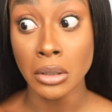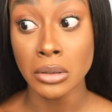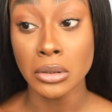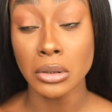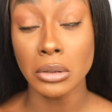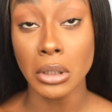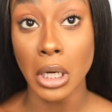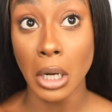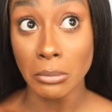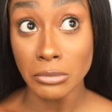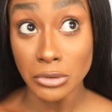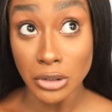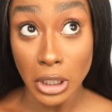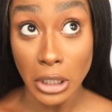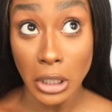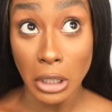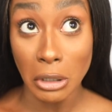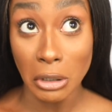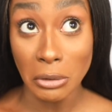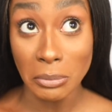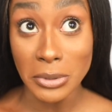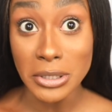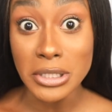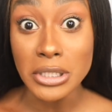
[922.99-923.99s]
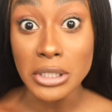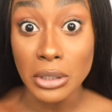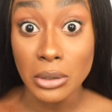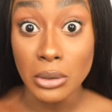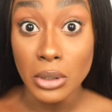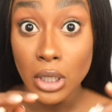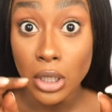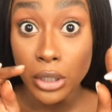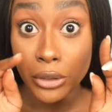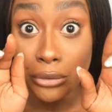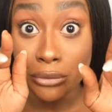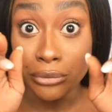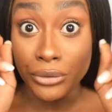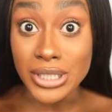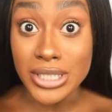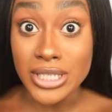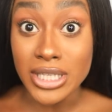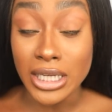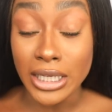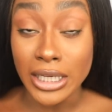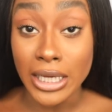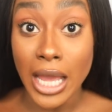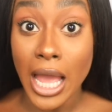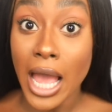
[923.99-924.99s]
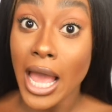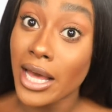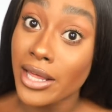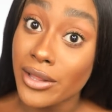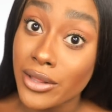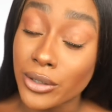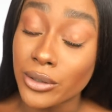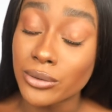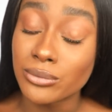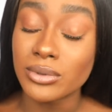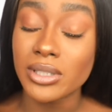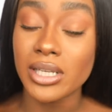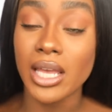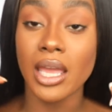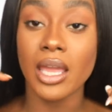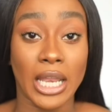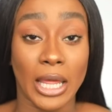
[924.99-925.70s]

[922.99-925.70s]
You know, I'm trying to open to creasing a donde.